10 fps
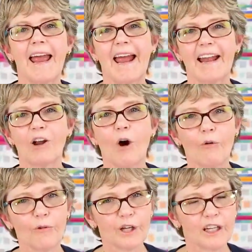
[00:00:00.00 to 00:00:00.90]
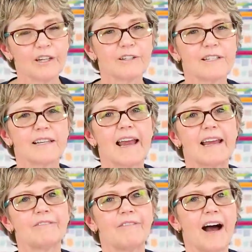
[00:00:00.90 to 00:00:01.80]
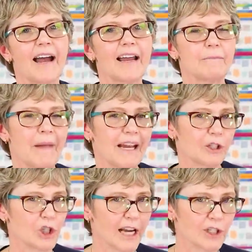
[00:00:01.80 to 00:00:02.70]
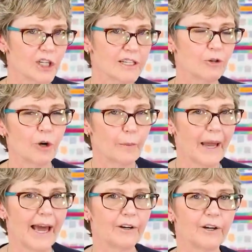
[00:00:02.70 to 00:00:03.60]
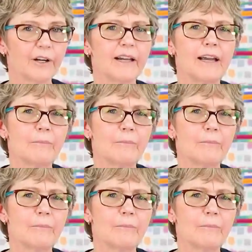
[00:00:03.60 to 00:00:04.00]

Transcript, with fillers: And over years, if I made changes to a pattern,